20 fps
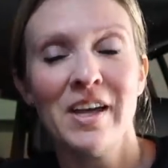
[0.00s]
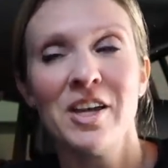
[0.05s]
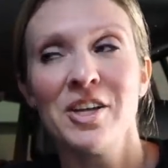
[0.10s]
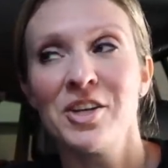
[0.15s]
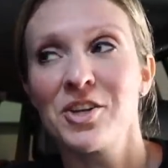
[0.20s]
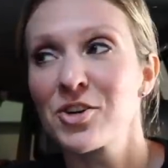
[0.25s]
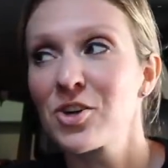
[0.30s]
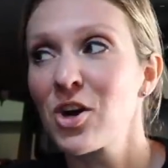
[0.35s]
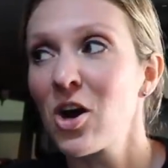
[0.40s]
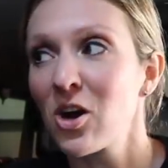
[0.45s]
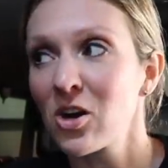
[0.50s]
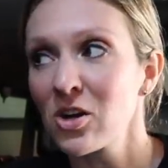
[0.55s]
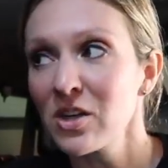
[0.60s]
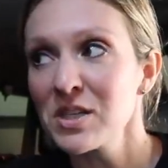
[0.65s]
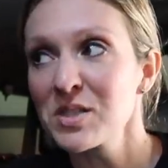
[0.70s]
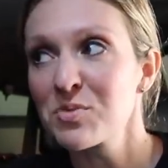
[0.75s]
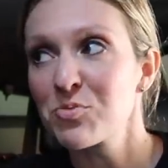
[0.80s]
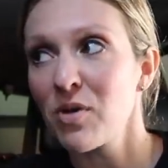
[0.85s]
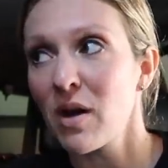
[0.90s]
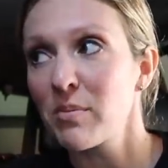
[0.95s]
Your car
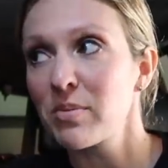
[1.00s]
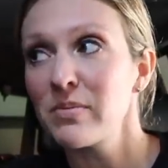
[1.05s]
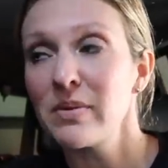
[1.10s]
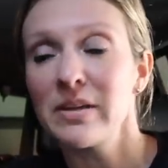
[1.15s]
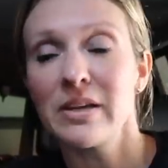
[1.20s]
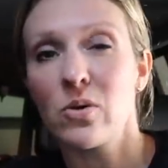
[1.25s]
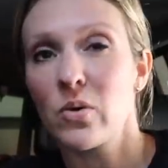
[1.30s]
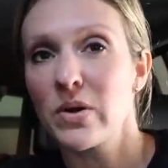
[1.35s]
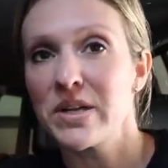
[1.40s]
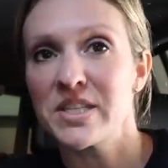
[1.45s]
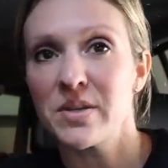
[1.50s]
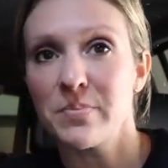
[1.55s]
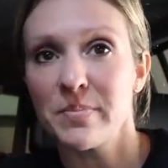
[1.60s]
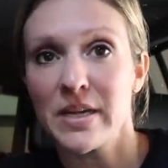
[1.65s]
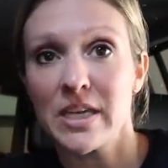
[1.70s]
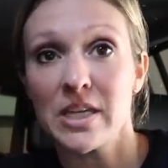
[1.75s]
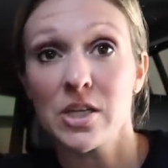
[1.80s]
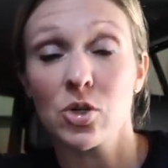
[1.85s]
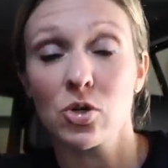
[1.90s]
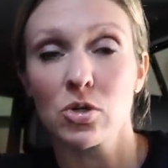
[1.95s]
is probably going to
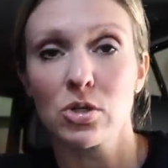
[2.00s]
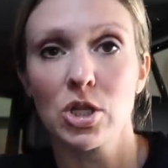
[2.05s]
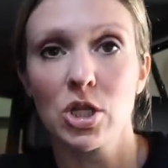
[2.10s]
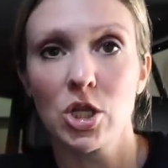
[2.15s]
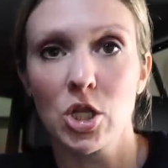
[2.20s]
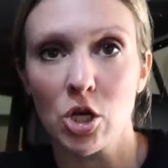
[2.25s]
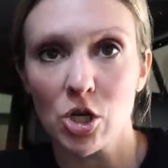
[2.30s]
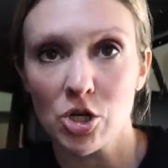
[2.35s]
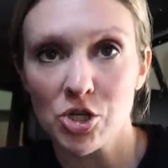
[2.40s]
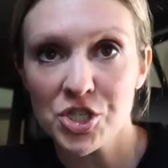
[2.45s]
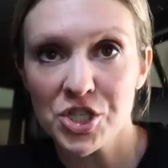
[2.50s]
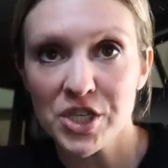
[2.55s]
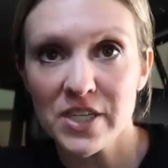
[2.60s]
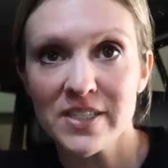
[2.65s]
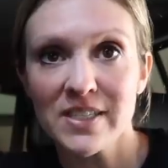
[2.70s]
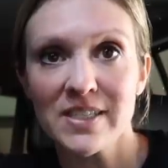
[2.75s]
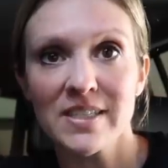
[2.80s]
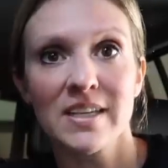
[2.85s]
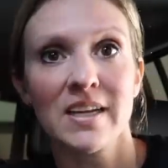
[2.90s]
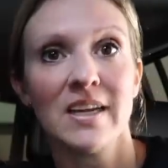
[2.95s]
be your
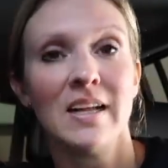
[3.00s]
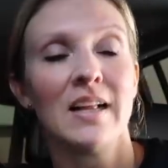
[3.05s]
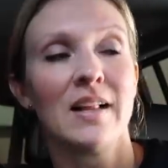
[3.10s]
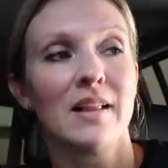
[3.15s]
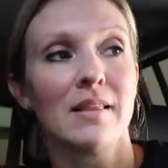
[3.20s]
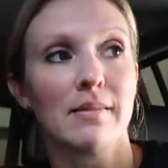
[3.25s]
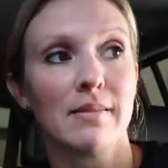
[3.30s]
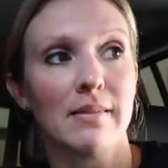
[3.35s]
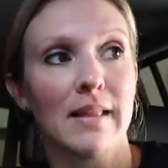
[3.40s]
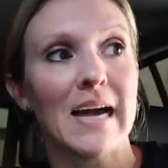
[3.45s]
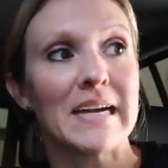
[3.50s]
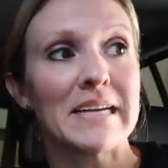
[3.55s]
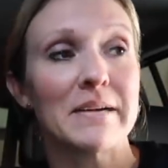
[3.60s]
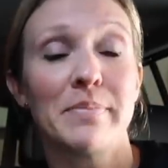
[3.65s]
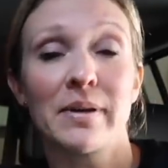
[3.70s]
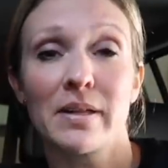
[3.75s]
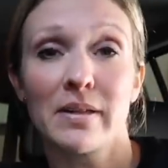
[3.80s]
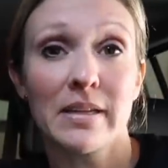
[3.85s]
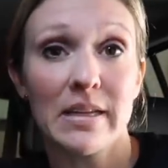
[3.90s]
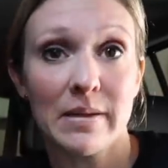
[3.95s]
largest
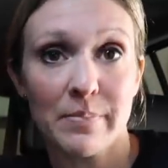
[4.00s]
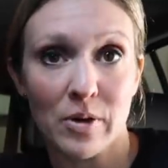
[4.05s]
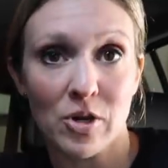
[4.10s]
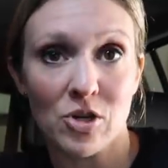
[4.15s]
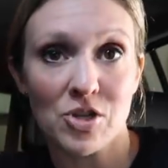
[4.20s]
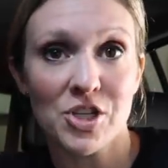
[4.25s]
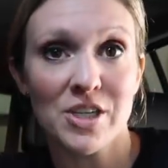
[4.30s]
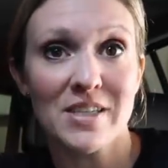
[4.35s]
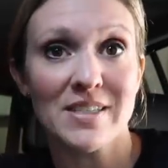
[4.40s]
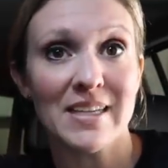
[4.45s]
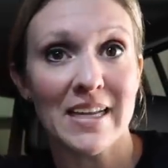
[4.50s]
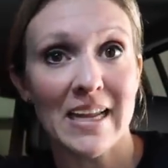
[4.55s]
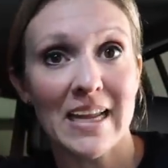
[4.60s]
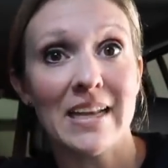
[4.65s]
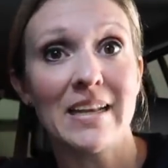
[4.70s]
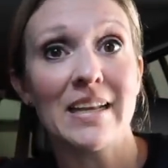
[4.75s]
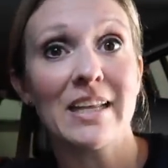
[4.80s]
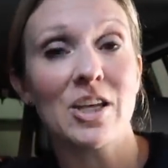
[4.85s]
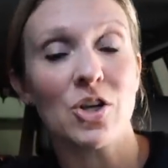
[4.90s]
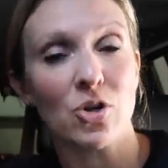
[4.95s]
liability purchase
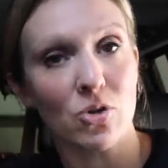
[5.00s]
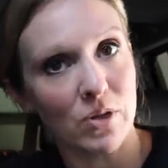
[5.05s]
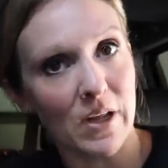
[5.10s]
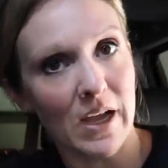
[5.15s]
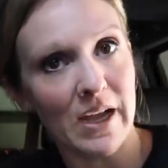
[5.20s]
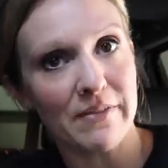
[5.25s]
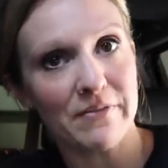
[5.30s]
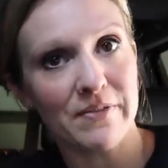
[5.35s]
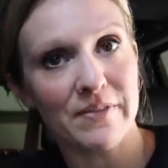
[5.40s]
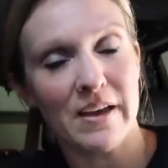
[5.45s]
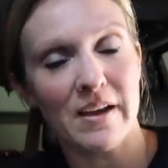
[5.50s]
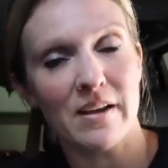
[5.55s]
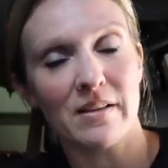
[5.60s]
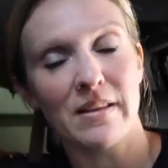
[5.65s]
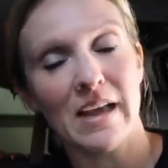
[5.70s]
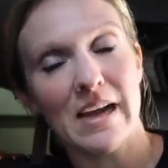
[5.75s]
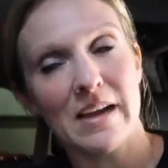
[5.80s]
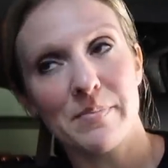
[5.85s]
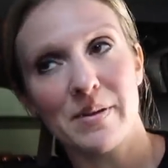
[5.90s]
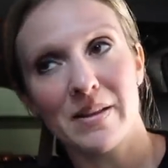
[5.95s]
in your life. That
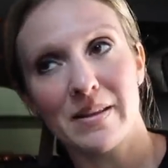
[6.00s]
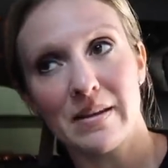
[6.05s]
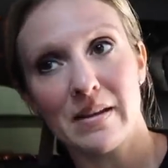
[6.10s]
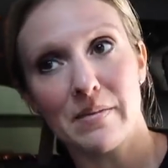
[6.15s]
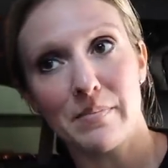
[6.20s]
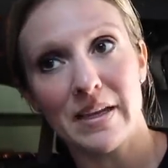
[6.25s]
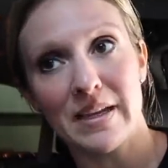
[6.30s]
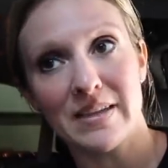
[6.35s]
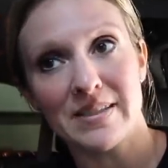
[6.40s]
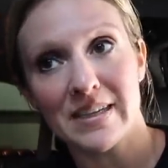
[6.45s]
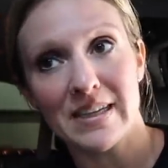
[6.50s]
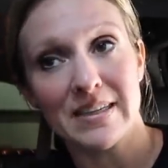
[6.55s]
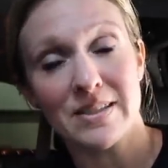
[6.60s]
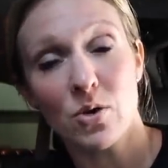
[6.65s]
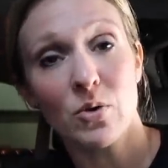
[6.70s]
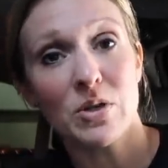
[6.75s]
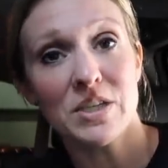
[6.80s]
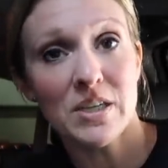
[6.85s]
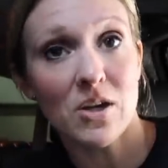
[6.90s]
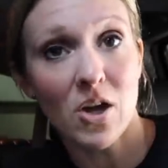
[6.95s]
liability means it's
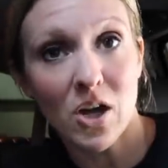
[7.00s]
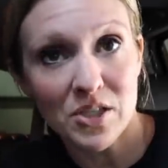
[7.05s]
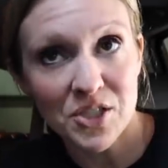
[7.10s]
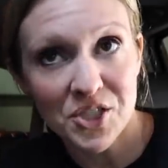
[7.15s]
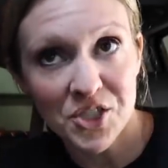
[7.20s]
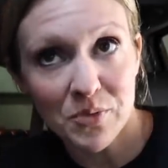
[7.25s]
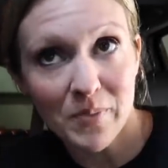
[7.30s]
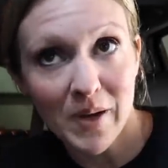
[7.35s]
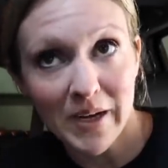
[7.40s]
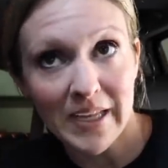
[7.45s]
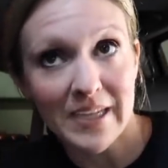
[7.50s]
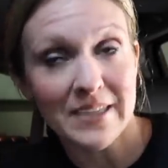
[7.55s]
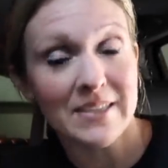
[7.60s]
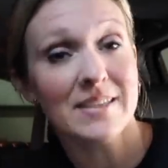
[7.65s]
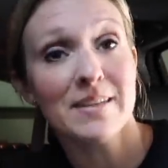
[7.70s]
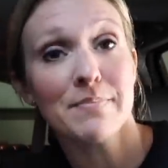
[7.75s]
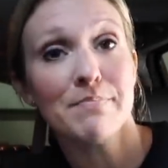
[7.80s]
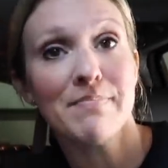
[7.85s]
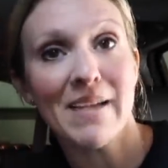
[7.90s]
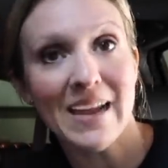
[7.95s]
going to cost you money. It
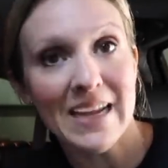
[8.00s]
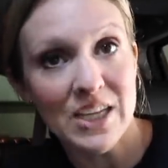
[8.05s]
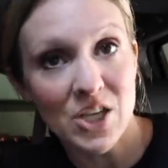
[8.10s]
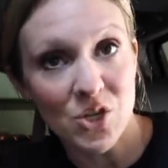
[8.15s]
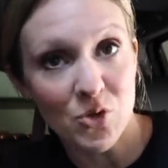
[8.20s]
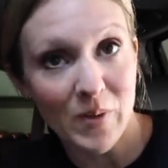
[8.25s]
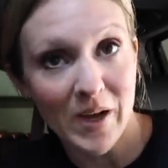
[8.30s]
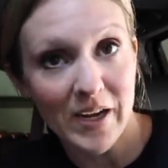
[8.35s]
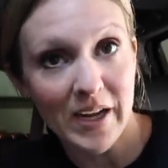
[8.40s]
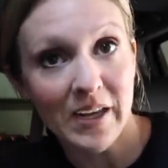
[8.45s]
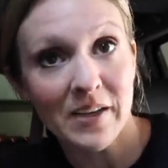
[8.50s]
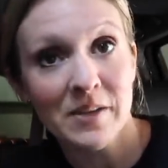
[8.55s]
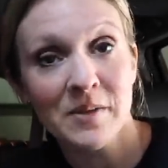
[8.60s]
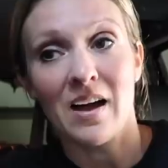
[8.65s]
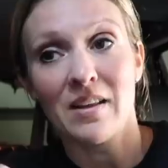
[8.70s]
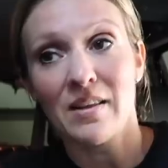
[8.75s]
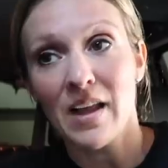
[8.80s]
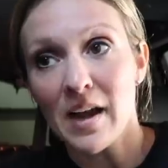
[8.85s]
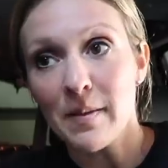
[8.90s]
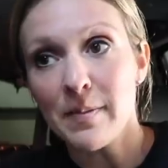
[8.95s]
doesn't make you money.
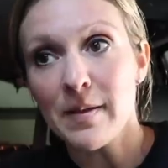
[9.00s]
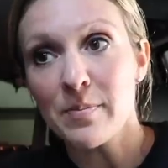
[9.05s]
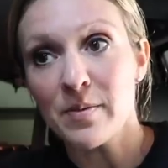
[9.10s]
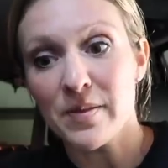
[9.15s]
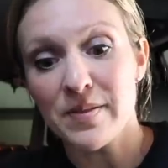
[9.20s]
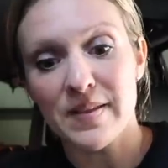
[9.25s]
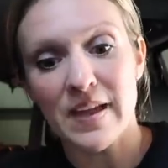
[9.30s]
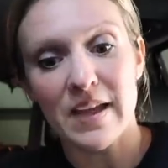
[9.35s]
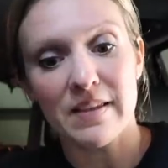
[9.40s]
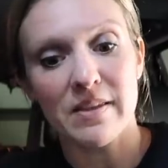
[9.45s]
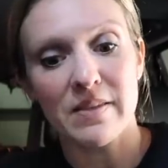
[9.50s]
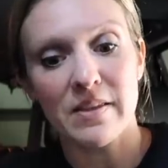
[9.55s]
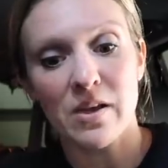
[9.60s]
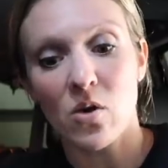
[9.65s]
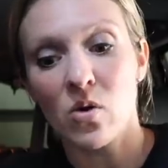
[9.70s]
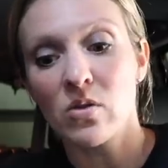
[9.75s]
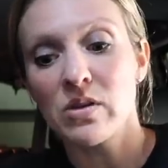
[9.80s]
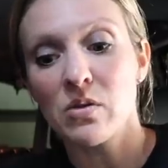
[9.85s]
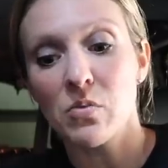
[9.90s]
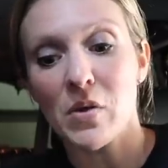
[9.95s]
A lot of people think that the
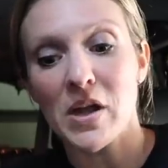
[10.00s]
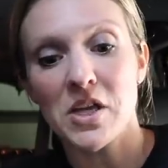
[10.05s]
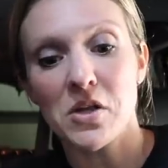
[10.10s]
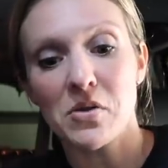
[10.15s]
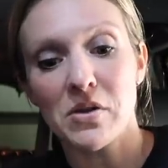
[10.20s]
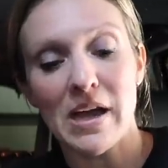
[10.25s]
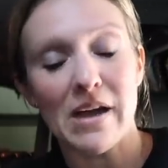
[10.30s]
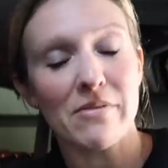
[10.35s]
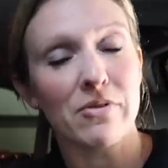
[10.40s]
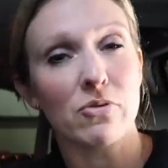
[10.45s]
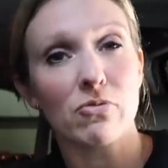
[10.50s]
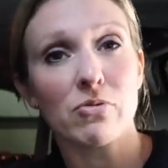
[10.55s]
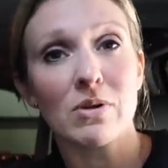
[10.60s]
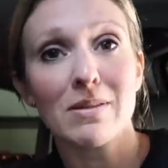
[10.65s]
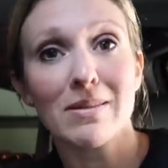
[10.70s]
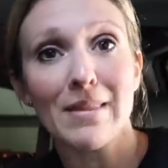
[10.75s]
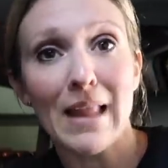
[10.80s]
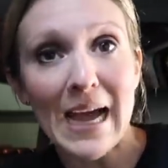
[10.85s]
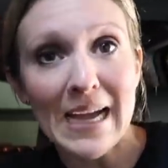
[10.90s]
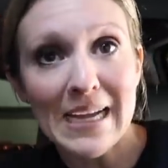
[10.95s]
only way you can have a
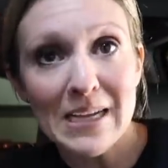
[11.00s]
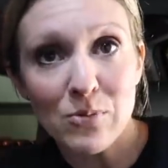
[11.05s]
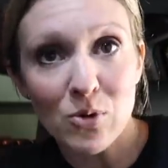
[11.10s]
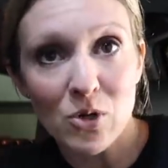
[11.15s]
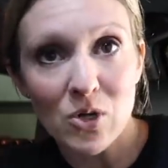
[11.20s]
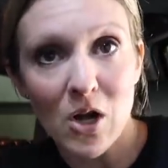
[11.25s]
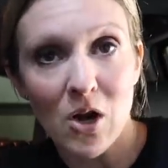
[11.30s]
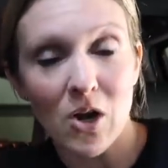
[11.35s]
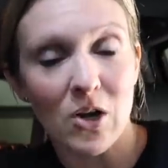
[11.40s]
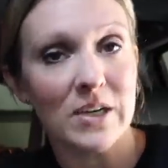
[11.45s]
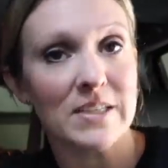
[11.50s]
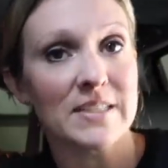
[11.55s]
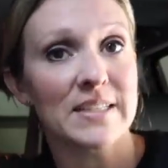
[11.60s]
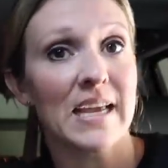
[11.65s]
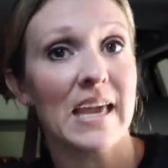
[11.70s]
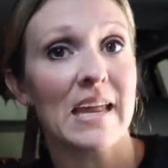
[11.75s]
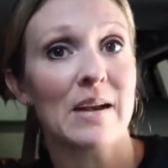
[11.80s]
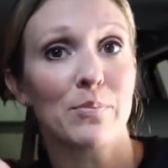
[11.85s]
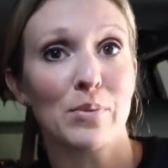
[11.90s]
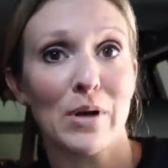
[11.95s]
reliable car is to
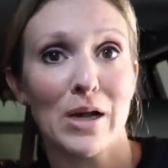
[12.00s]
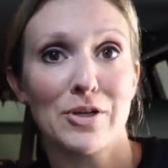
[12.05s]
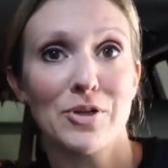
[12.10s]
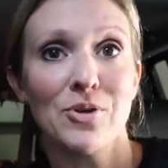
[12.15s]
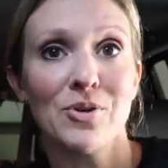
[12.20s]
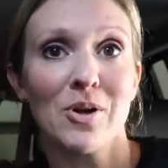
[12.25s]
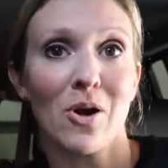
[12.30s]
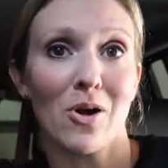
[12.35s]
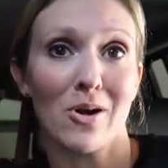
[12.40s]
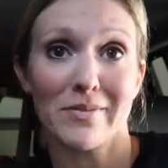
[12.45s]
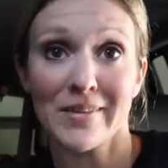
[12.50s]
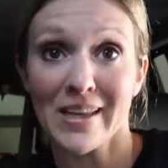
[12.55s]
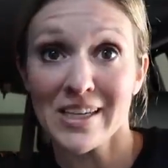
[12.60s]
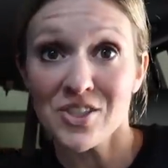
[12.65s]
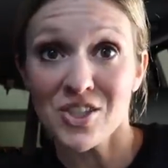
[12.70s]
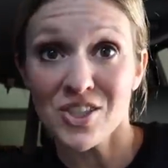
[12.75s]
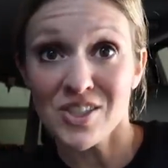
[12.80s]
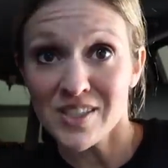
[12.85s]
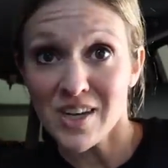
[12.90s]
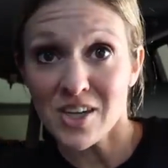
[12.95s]
get a brand new car, and
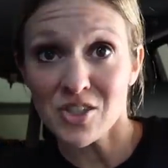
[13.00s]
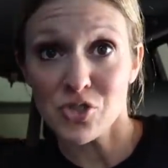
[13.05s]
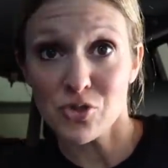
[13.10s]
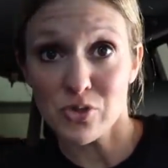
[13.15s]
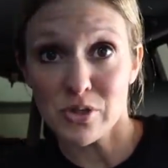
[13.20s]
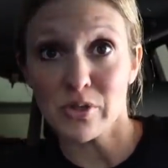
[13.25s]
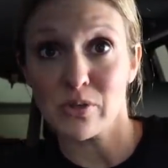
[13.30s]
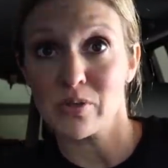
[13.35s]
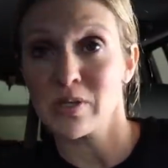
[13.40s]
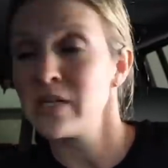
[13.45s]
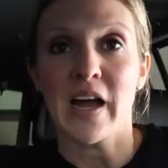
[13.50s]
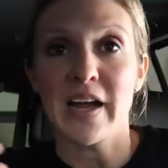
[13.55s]
that's just not true.